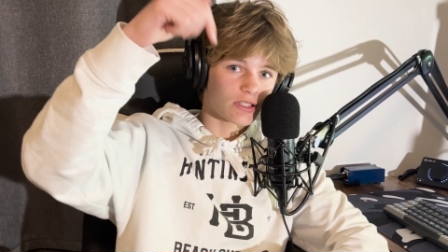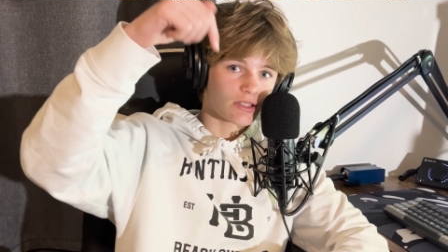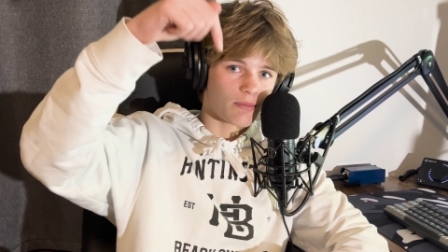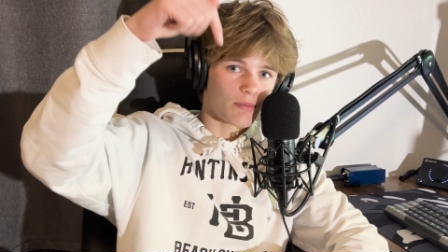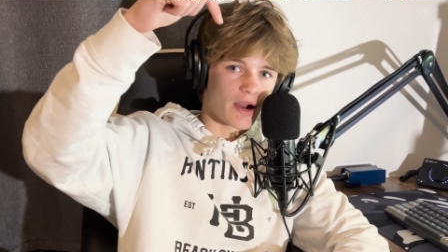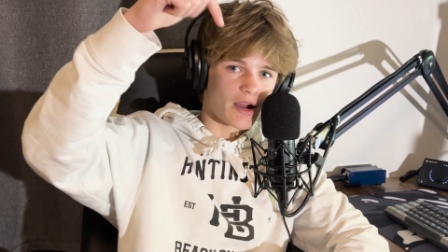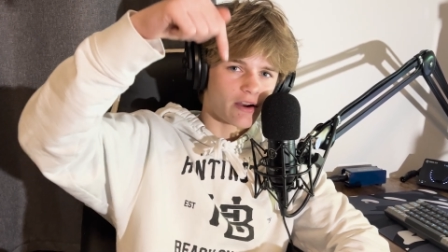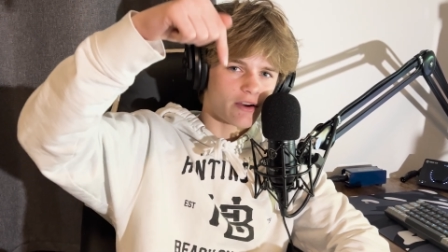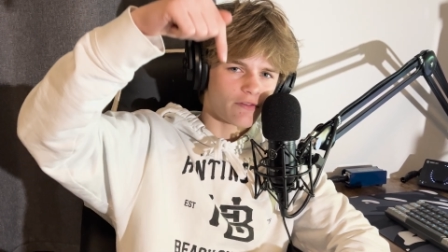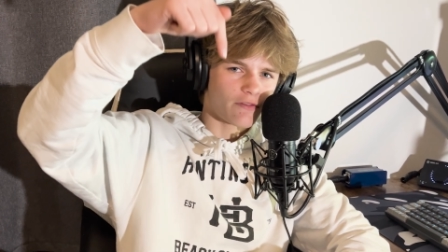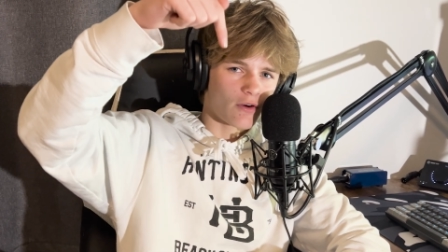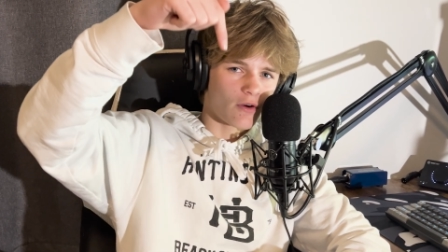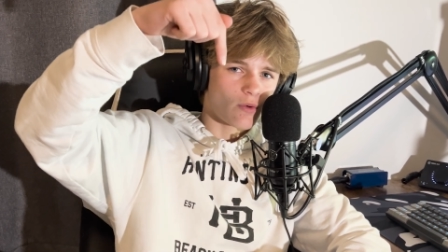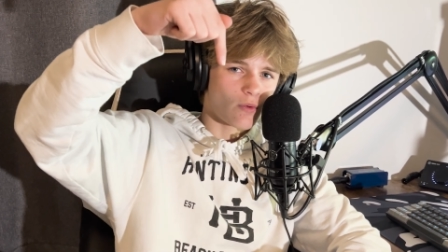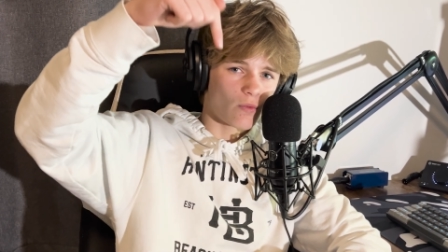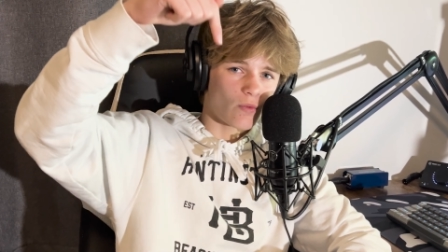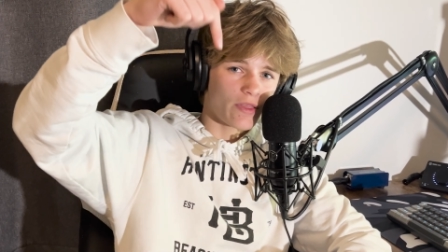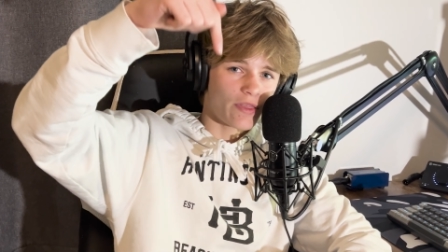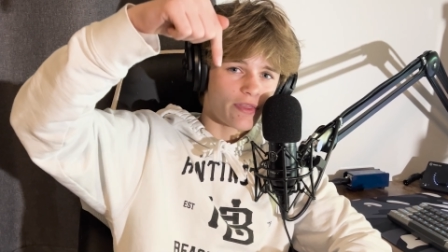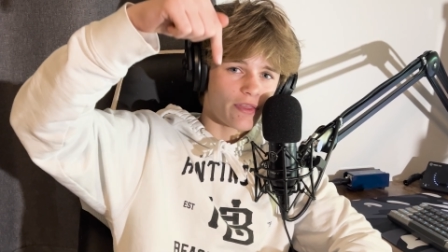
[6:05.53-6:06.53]
the
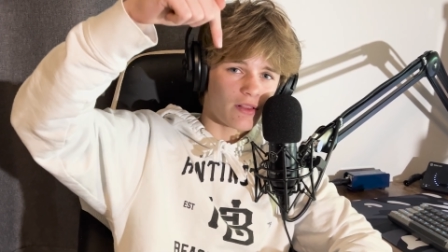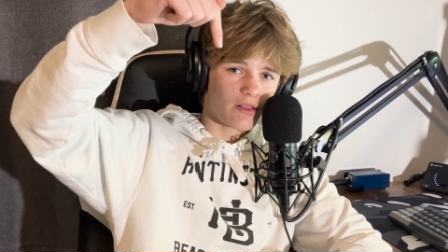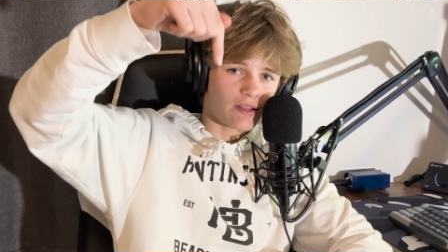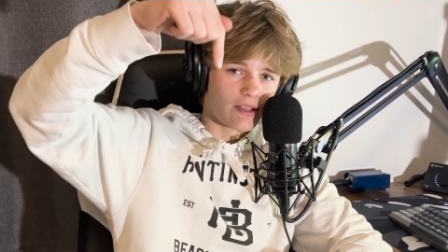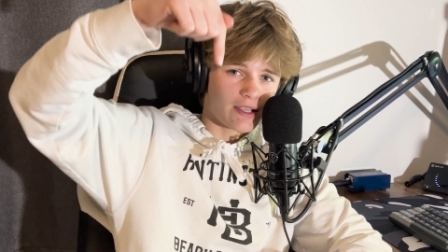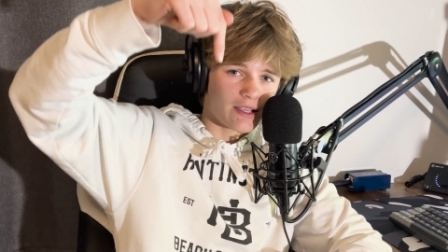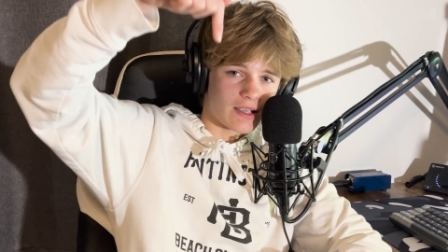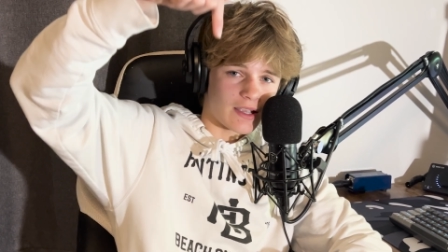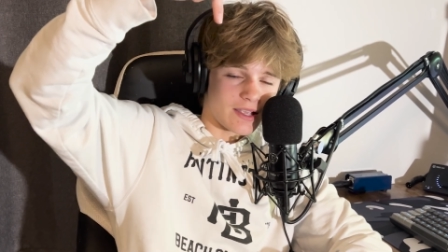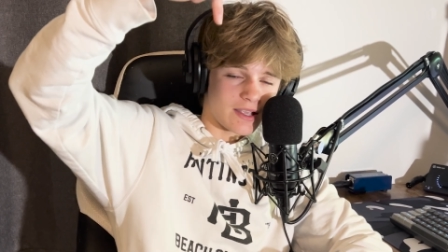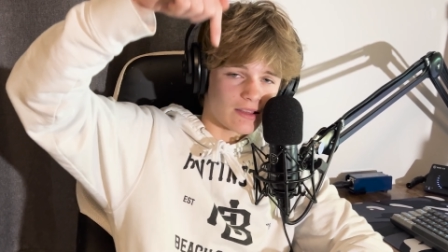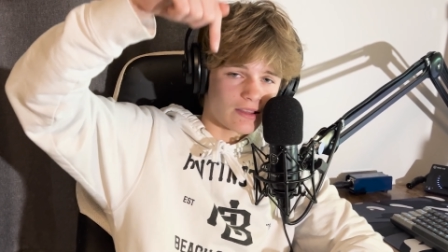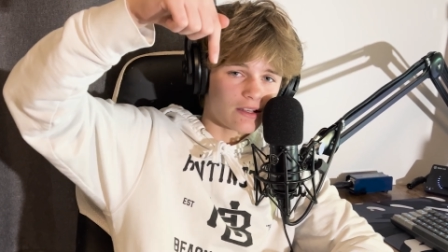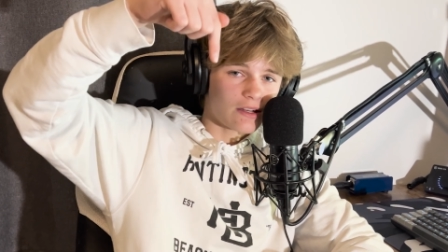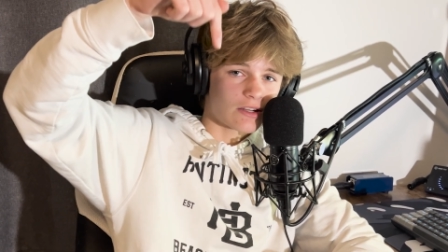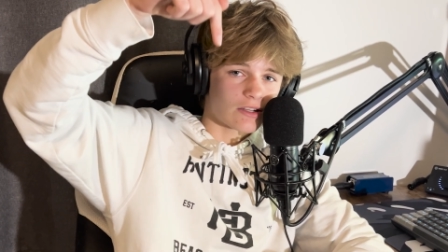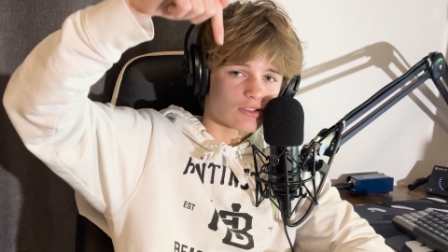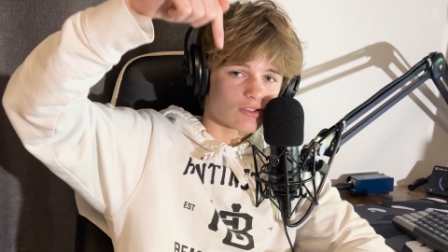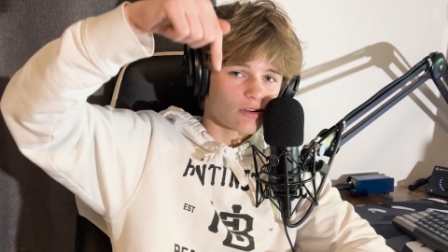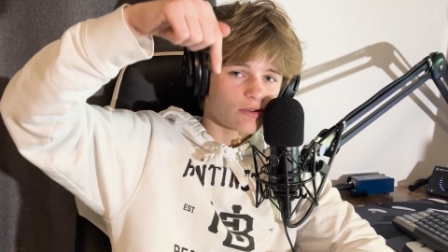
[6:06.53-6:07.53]
microphone with the link in the
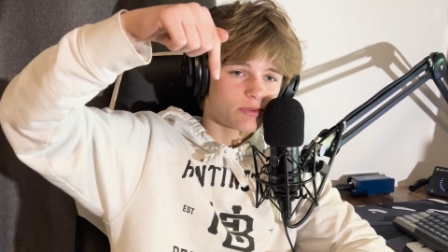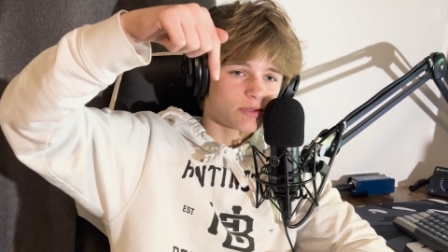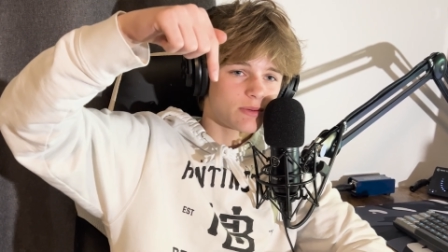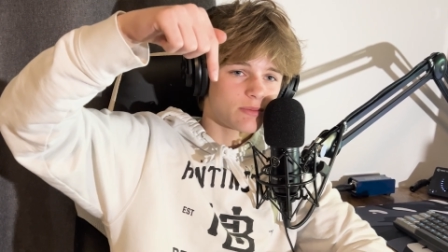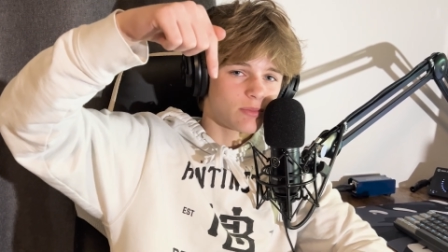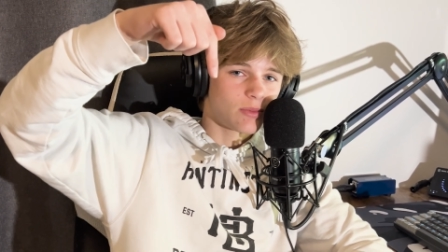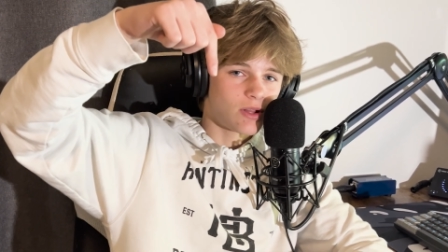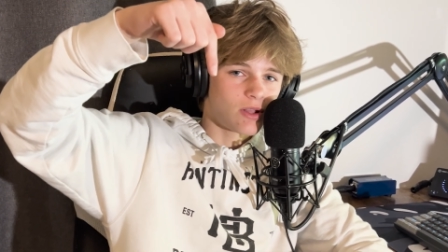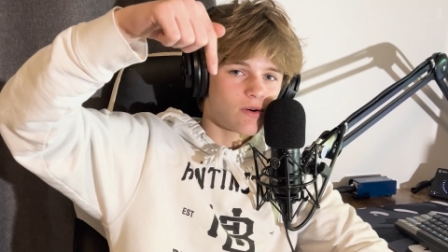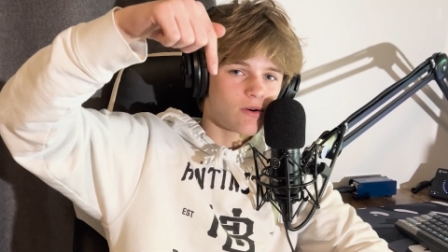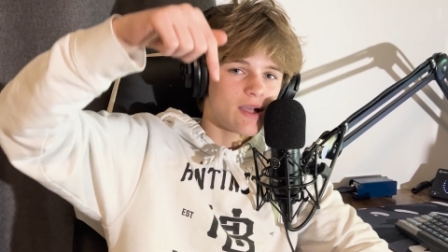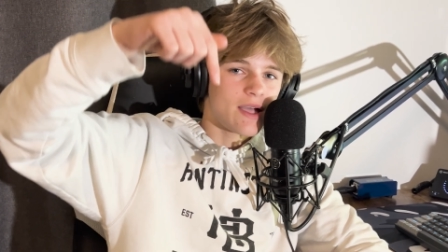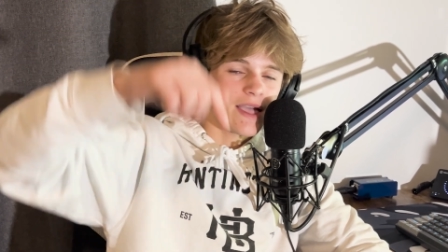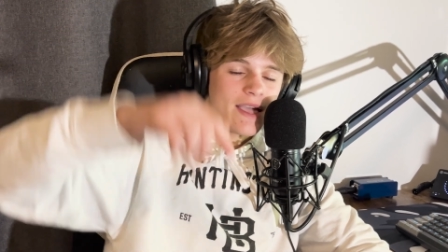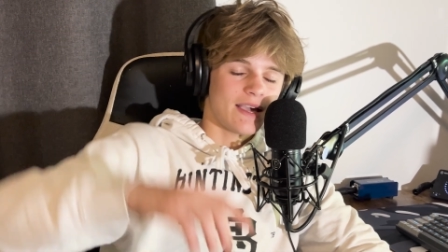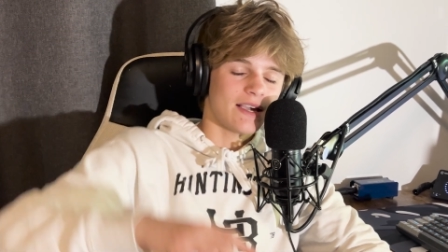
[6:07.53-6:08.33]
description below.